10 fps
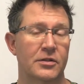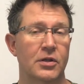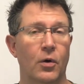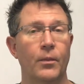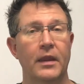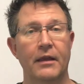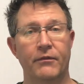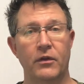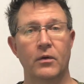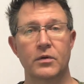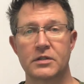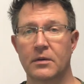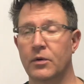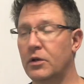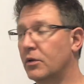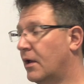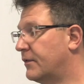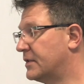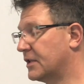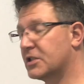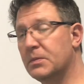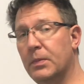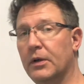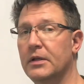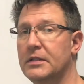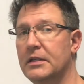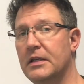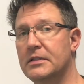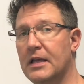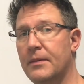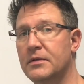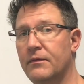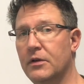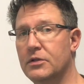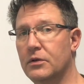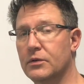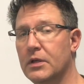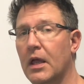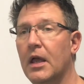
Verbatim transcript: So if you or someone you love is experiencing these types of issues,